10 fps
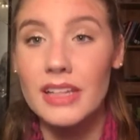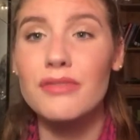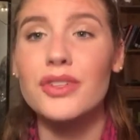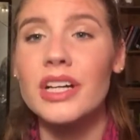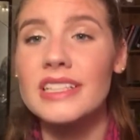
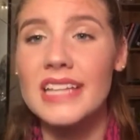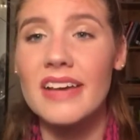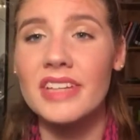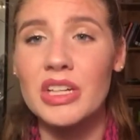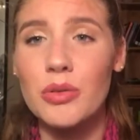if you guys
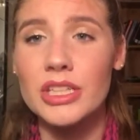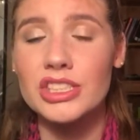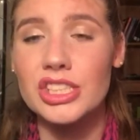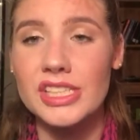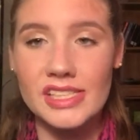have any
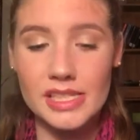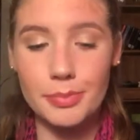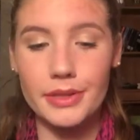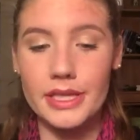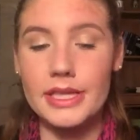questions,
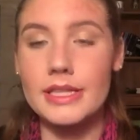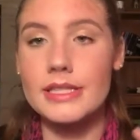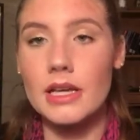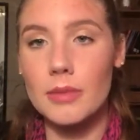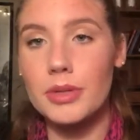
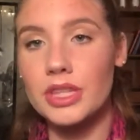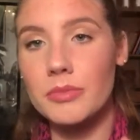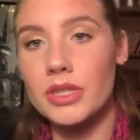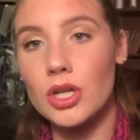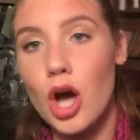please put
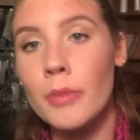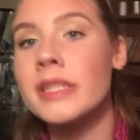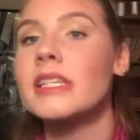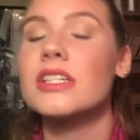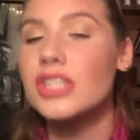them in the
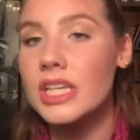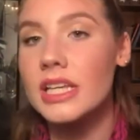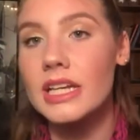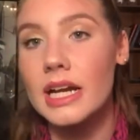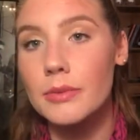comment
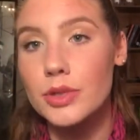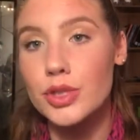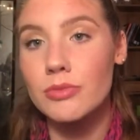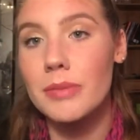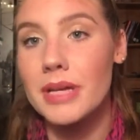section and I will
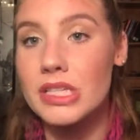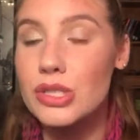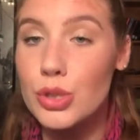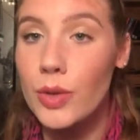do my best